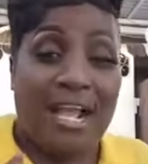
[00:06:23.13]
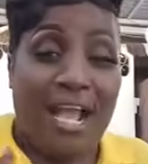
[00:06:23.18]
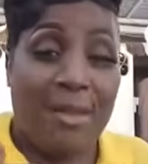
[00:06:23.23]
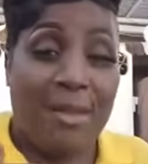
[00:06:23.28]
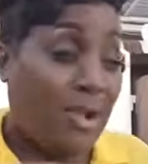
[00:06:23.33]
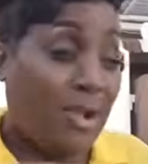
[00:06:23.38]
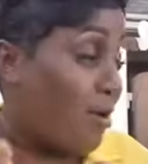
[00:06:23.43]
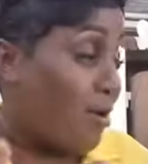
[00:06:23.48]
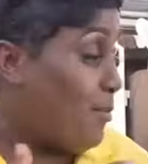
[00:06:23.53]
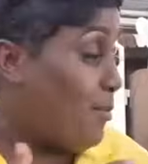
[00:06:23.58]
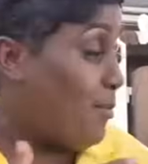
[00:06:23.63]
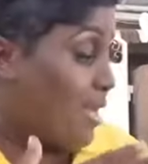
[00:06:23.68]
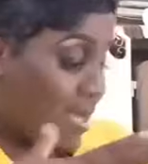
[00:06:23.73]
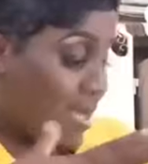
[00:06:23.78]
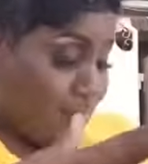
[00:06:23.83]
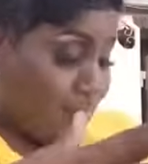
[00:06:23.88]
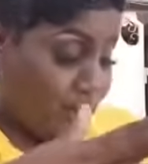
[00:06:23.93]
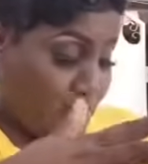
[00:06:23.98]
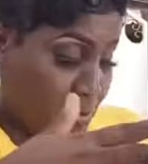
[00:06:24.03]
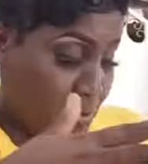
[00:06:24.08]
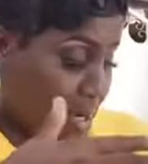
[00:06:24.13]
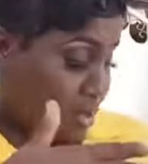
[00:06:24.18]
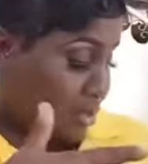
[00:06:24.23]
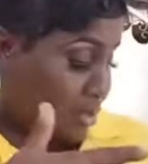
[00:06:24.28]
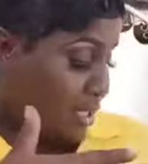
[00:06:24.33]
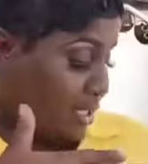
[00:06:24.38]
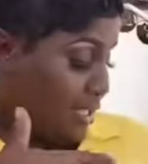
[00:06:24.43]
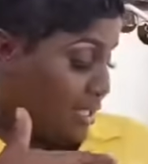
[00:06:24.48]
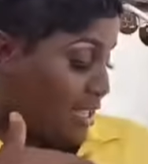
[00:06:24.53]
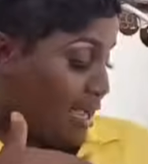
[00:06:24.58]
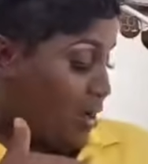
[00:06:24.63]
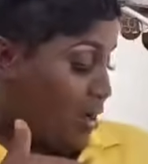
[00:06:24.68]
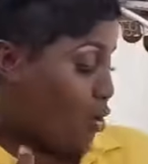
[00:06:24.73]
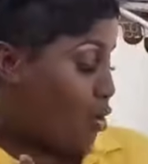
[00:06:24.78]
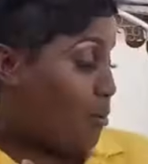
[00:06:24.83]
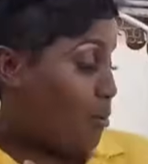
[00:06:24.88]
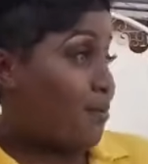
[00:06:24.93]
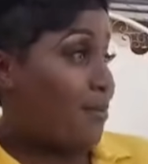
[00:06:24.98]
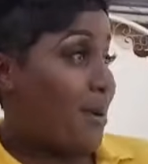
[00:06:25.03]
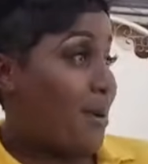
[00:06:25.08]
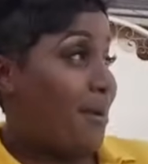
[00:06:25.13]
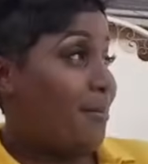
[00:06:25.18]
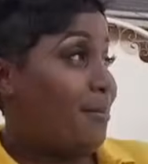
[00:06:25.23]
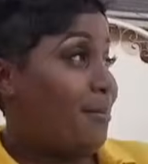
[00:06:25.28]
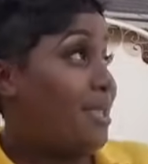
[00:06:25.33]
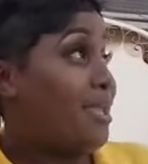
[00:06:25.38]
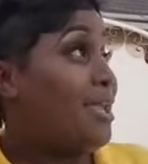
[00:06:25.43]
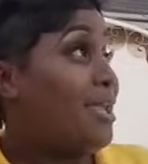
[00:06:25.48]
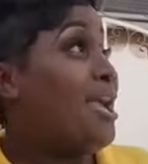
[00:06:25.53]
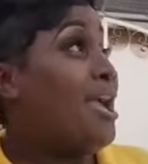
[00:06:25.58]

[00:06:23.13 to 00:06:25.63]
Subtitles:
Cause me a go be here, cause me no want no glitter come for me.